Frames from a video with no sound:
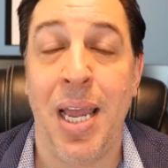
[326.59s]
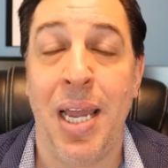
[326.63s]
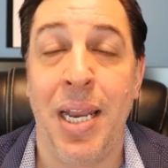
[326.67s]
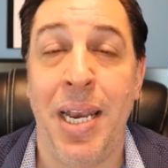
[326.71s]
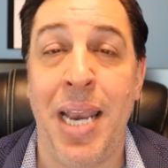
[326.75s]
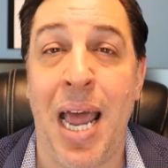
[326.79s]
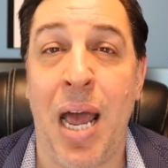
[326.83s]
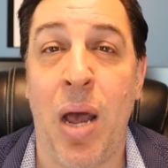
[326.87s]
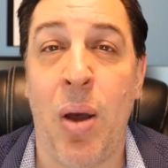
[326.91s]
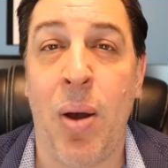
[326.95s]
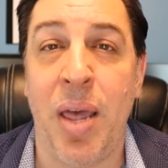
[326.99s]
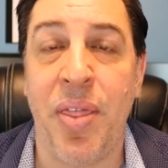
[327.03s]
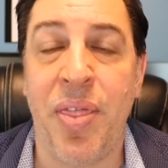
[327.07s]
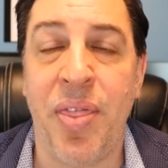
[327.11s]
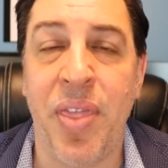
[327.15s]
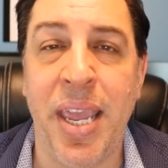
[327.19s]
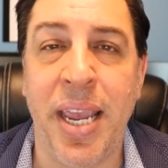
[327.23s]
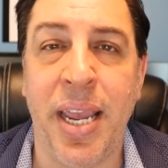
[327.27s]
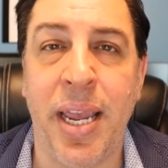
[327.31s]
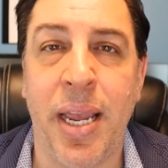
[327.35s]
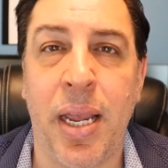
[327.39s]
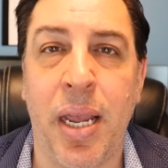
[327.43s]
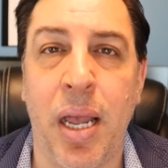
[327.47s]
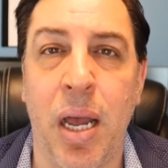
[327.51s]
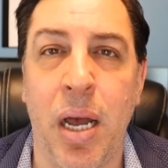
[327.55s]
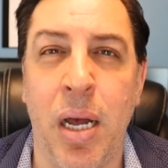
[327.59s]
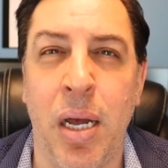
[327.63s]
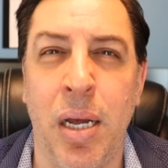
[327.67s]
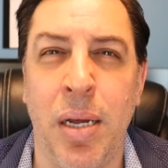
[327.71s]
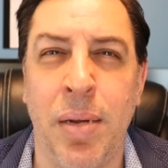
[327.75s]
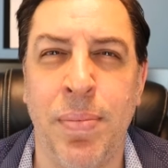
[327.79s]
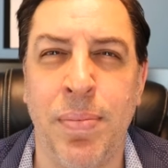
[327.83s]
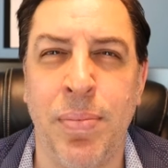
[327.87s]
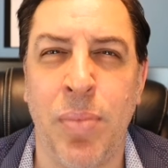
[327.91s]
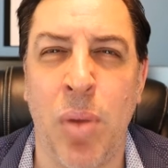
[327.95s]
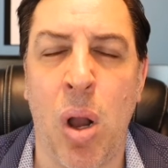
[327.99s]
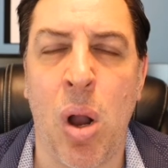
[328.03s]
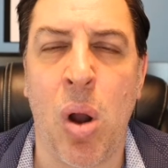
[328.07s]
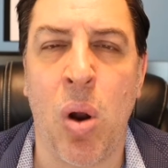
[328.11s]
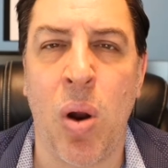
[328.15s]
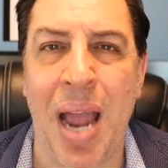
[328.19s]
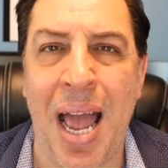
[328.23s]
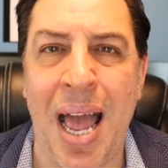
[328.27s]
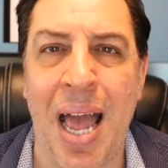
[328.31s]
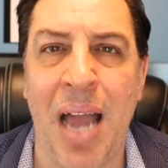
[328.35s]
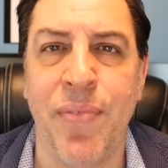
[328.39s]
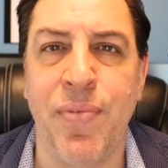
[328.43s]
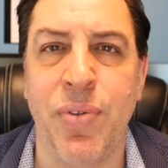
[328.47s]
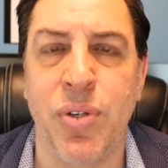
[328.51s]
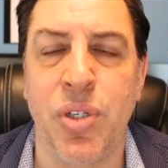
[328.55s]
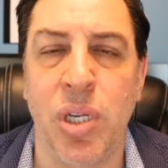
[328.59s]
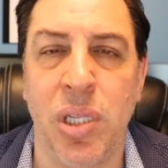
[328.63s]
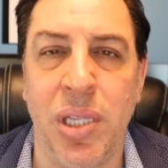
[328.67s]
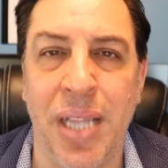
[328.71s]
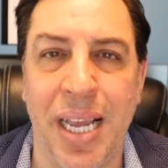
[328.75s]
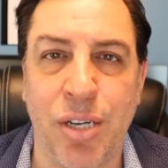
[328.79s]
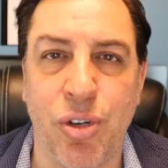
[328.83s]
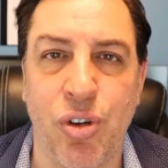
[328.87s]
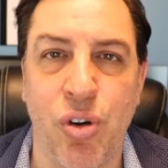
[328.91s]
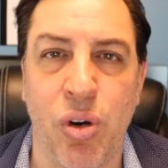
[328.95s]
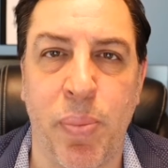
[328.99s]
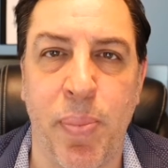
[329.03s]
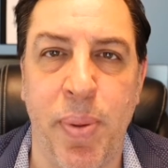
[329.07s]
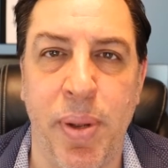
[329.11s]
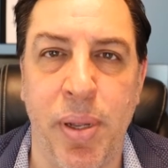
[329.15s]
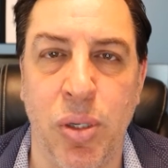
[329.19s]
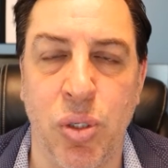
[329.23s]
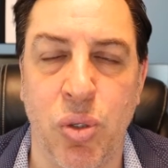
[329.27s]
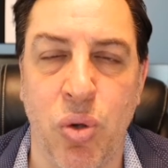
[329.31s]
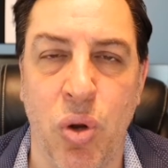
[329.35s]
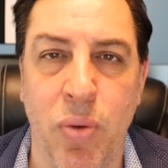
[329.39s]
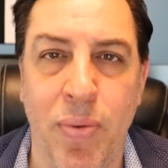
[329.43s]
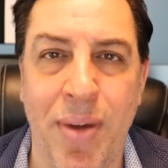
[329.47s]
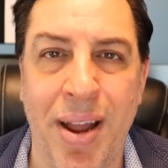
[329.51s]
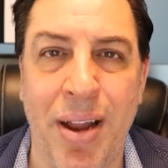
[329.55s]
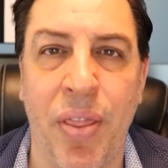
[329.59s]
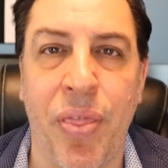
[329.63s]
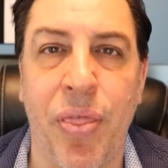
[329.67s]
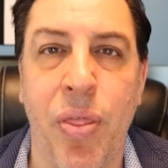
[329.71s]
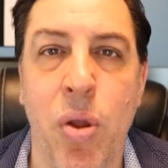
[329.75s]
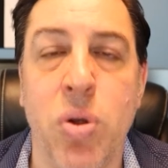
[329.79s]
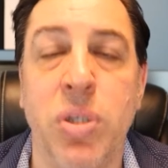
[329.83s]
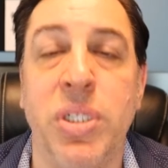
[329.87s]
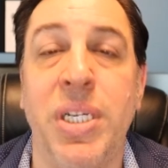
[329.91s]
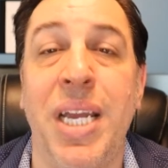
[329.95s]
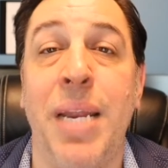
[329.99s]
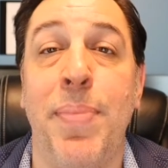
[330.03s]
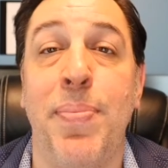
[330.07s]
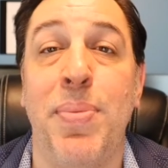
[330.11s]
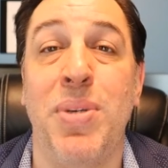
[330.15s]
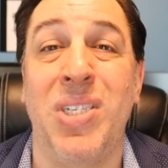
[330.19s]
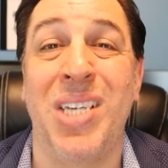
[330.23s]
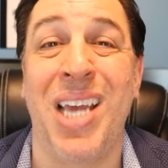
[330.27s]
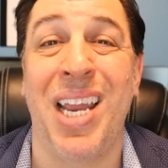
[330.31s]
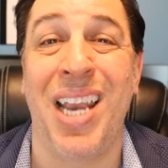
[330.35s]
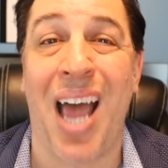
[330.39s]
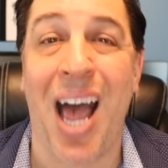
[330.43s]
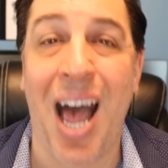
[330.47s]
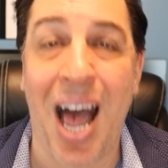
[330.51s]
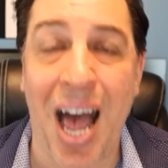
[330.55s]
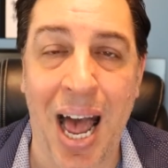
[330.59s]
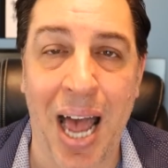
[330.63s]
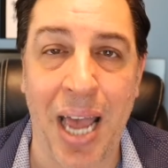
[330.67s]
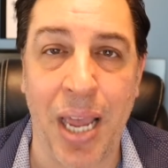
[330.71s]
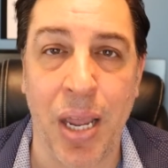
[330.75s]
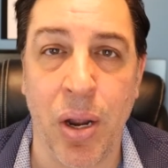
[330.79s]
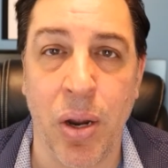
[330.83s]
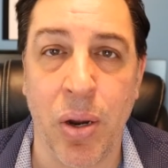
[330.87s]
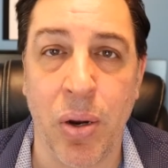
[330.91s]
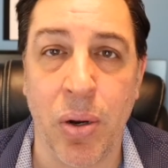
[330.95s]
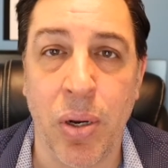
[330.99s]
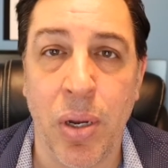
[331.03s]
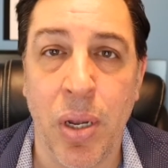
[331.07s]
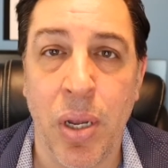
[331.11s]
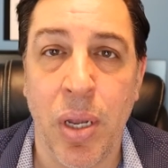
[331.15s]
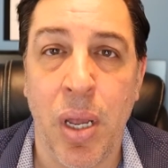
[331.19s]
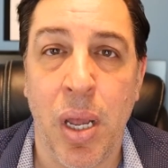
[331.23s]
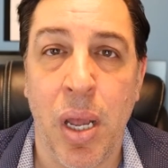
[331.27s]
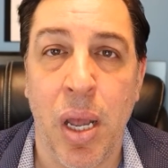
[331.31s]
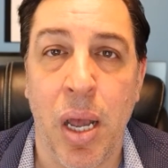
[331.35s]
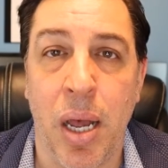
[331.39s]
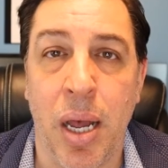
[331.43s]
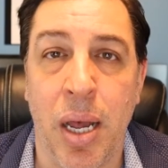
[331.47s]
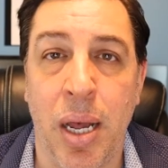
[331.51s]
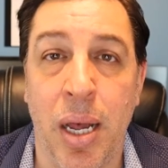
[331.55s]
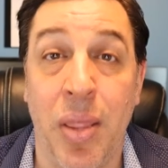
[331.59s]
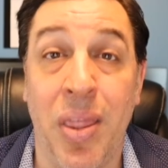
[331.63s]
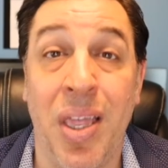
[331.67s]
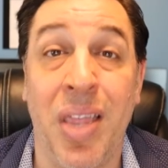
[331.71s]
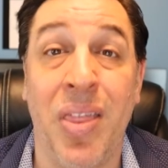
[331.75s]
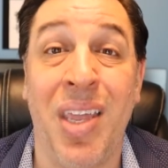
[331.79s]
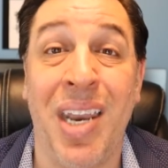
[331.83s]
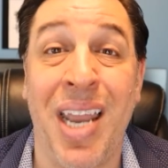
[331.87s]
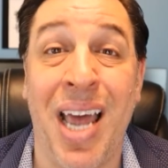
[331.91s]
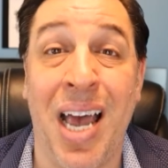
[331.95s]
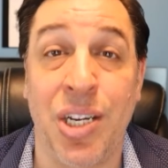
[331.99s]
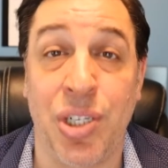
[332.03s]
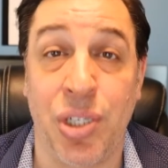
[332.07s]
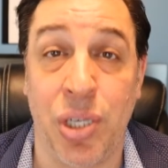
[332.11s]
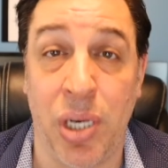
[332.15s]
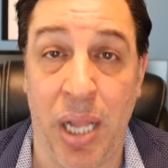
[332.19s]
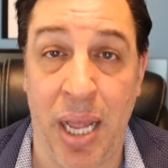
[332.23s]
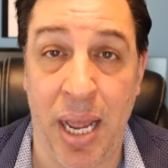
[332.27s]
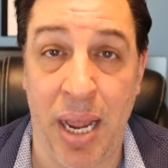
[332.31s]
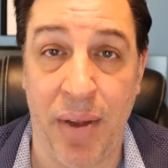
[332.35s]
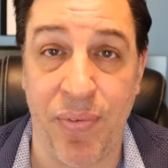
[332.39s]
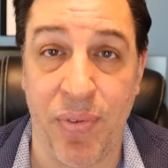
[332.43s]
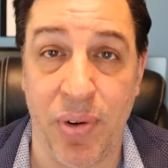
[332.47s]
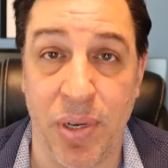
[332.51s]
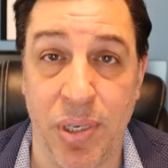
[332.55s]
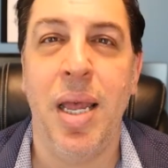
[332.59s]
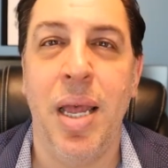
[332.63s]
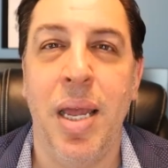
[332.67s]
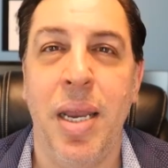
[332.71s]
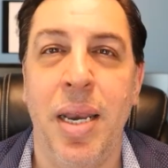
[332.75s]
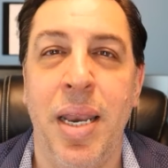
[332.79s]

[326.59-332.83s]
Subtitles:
Now, I think our average electric bills are around 13% higher than the national average.